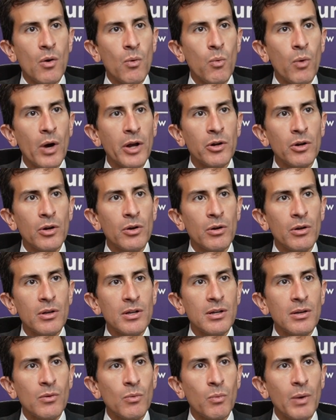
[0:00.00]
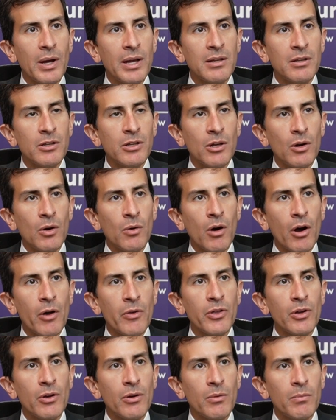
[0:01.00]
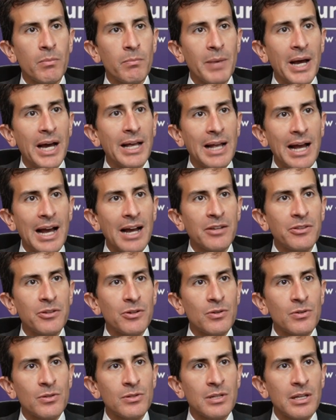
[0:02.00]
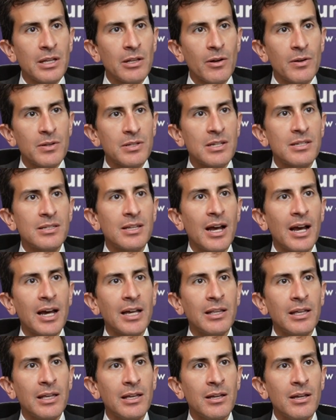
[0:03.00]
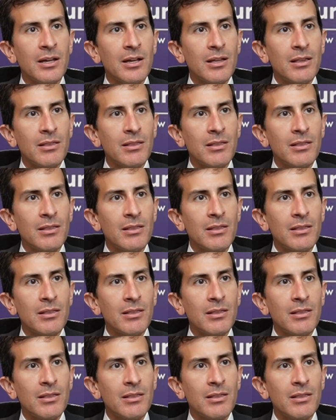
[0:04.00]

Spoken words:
What are there bad actors in our society